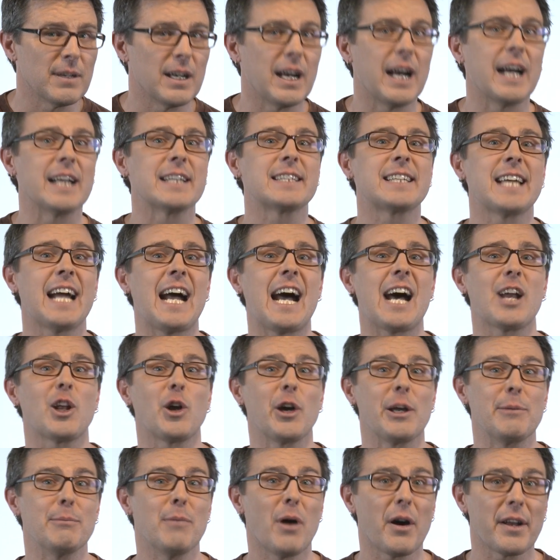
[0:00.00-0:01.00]
and
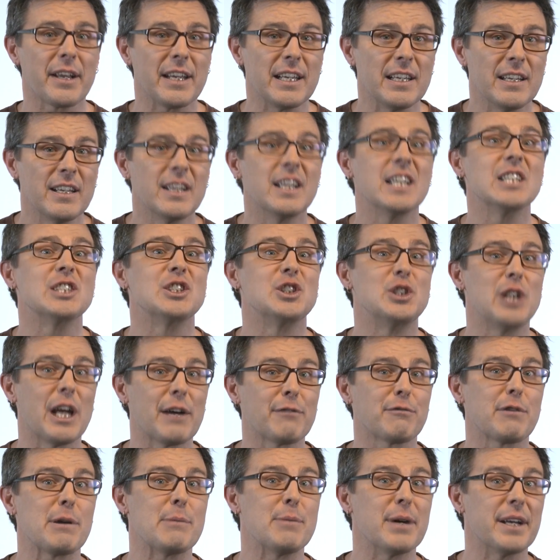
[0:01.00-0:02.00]
Carloi Mori is
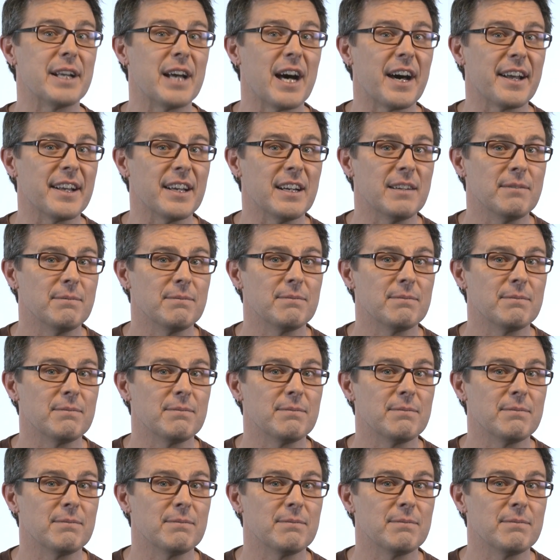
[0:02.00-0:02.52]
Jeffrey Banana.